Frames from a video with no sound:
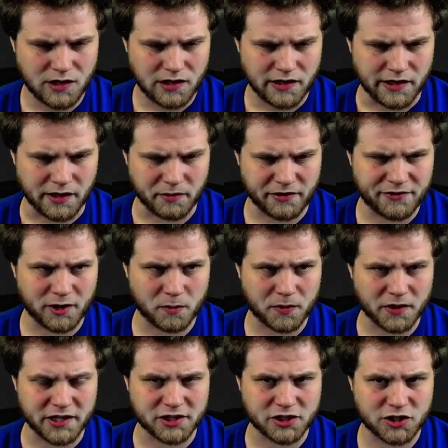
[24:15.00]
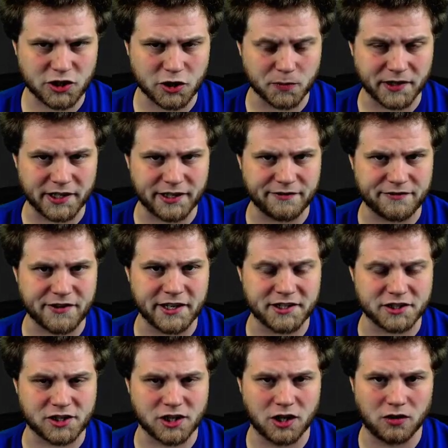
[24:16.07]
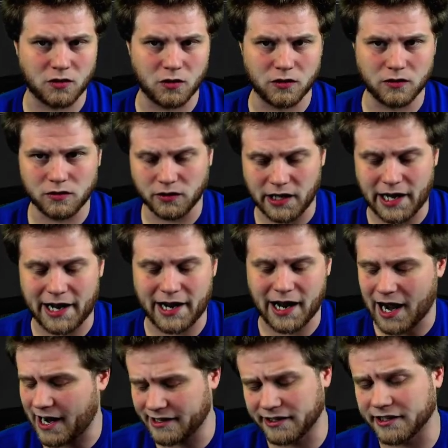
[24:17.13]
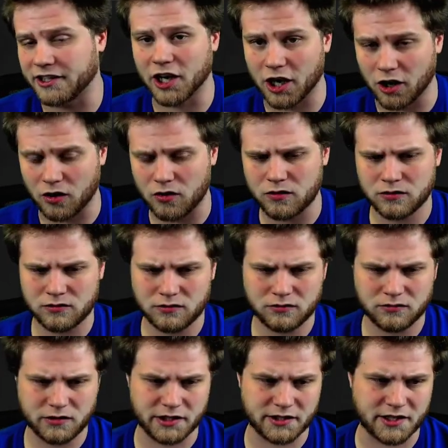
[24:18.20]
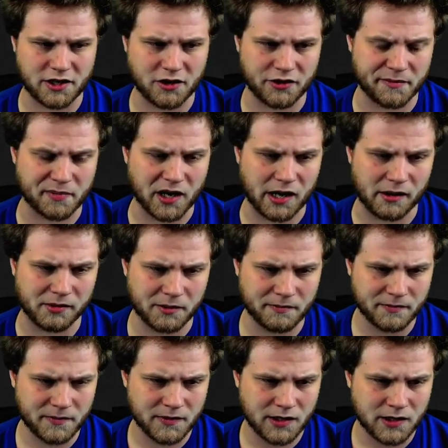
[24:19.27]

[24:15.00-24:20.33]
Then we feel pretty stupid if they just go let island go is the only problem.